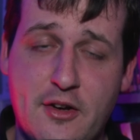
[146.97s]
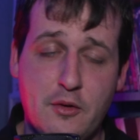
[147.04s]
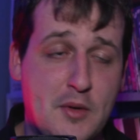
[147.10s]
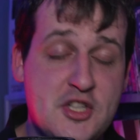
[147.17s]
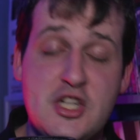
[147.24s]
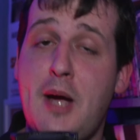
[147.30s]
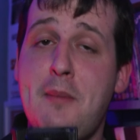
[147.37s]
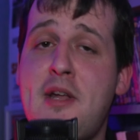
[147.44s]

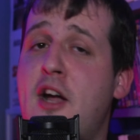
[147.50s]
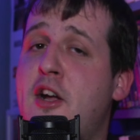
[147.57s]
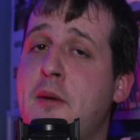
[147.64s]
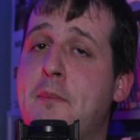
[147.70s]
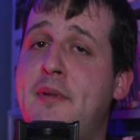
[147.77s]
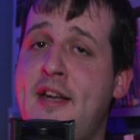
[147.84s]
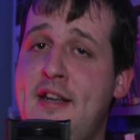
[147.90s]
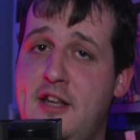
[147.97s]
which I'm not
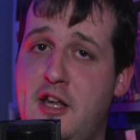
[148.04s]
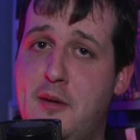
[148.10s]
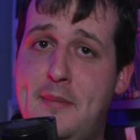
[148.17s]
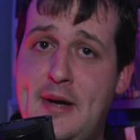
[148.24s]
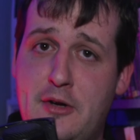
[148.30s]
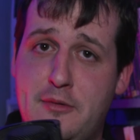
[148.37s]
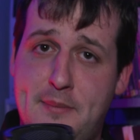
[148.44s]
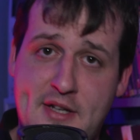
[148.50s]
complaining
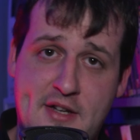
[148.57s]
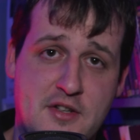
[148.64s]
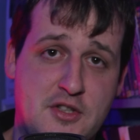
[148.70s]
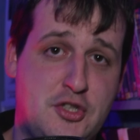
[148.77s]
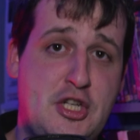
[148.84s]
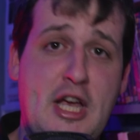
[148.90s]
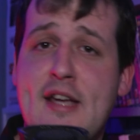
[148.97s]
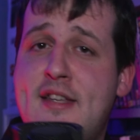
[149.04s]
about because
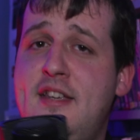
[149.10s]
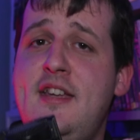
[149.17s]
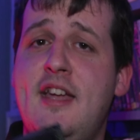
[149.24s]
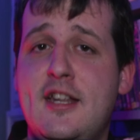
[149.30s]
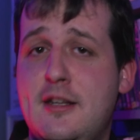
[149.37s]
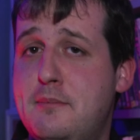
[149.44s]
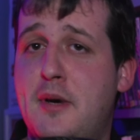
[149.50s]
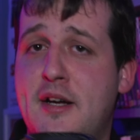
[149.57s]
Jackie
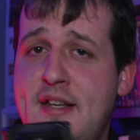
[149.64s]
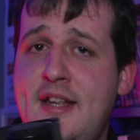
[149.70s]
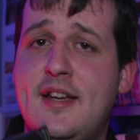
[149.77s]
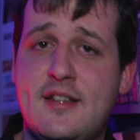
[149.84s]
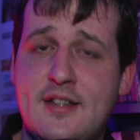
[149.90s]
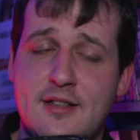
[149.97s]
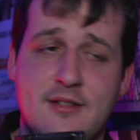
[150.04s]
and Monique,